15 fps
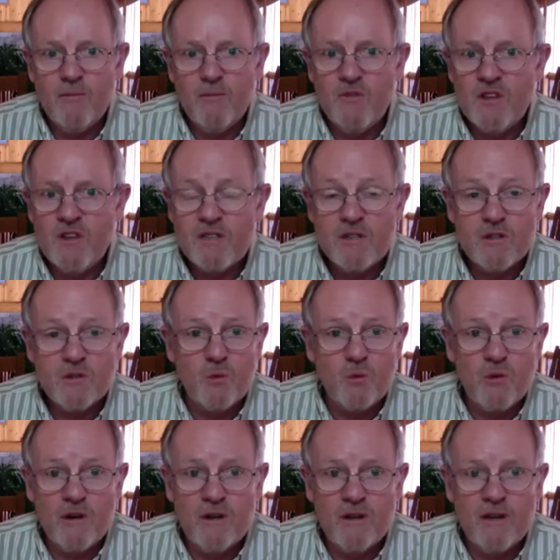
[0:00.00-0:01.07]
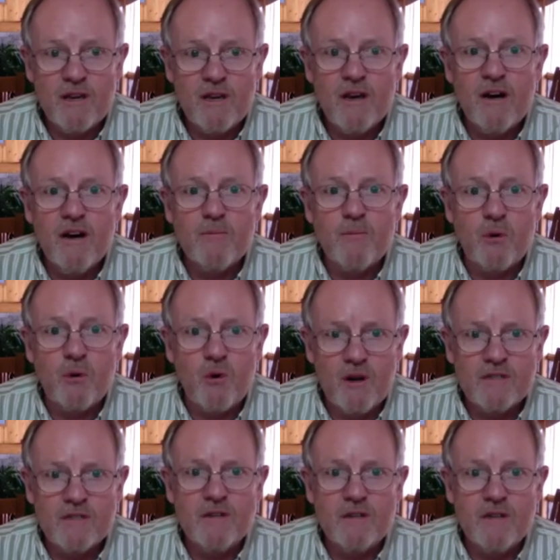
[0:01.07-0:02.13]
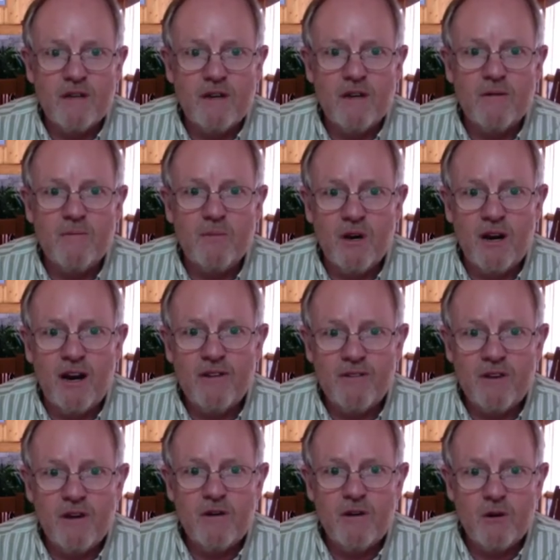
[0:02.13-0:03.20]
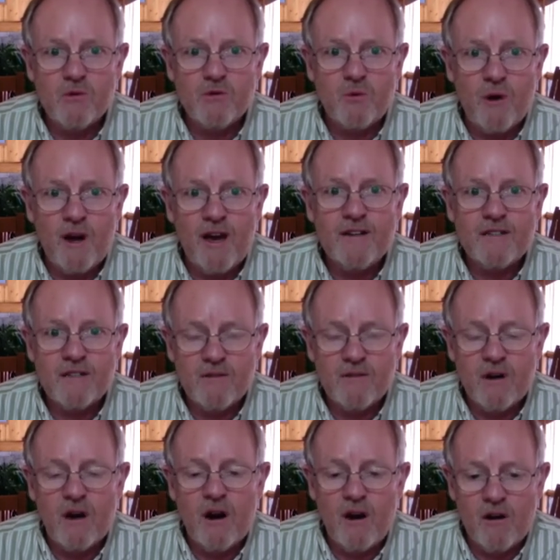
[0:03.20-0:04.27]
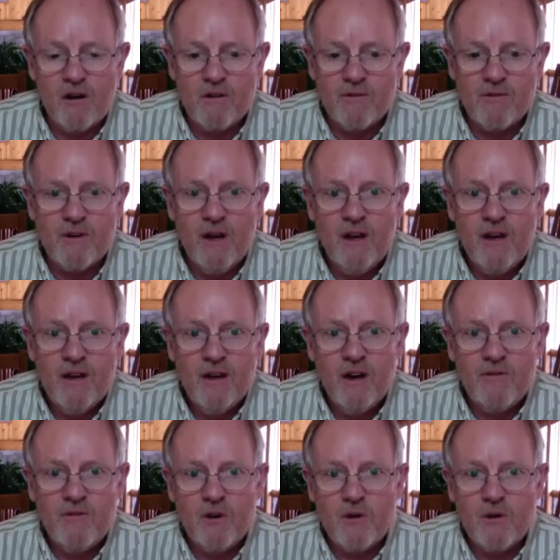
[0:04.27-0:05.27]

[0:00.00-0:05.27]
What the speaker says: This is really unprecedented, but I think goes right to the heart of your